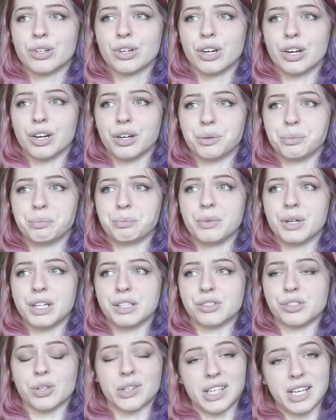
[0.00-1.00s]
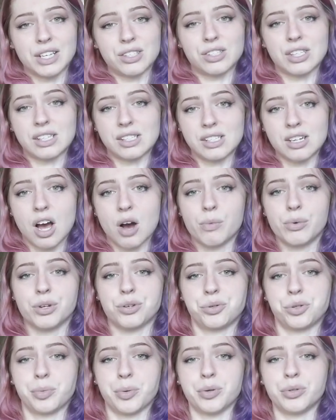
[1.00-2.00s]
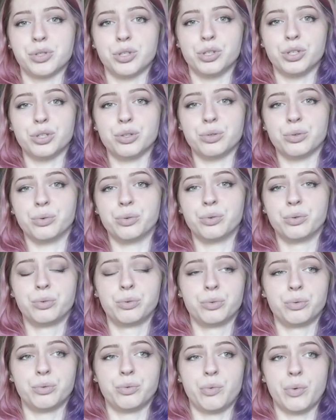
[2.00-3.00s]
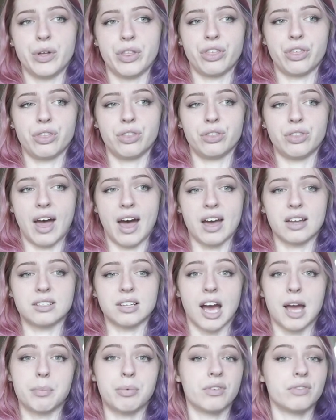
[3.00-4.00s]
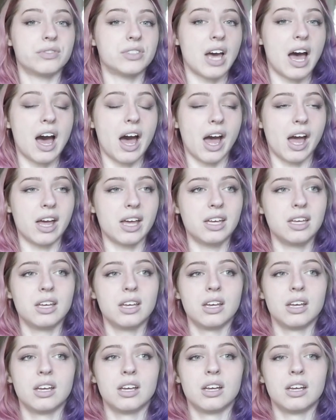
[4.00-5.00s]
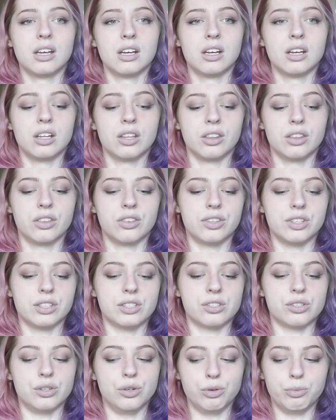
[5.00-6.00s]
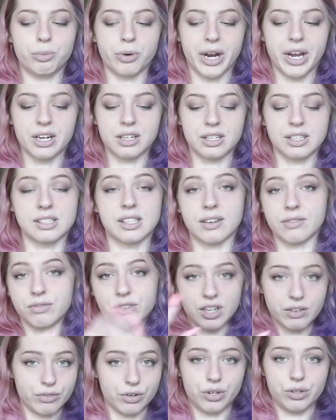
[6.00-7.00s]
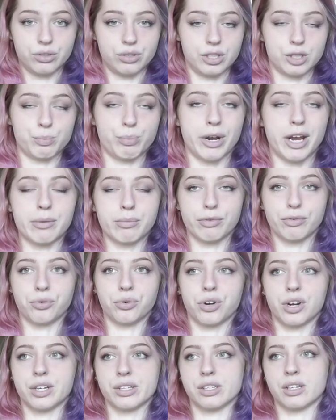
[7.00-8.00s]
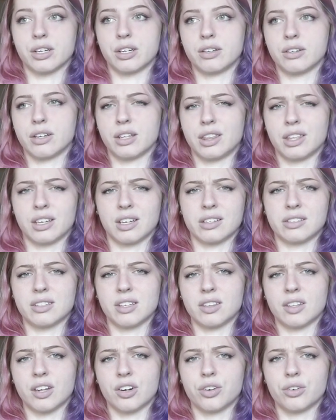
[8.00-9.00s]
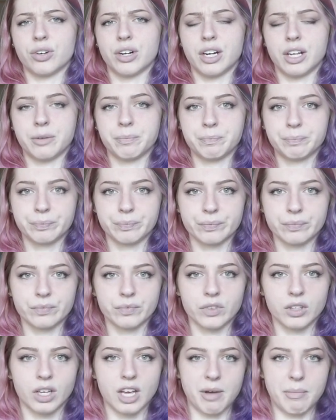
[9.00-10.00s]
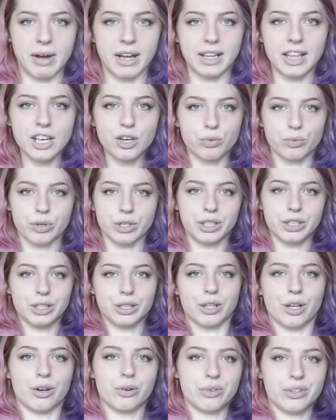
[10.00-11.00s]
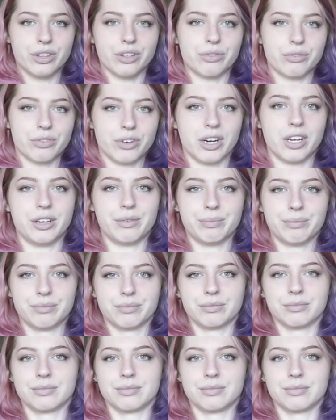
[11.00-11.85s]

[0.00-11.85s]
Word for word: Um, and so I guess that's not what you're supposed to do with that type of dye. This new brand, because I've never used this brand before, as I, I think I said that already. Am I like really low in the frame?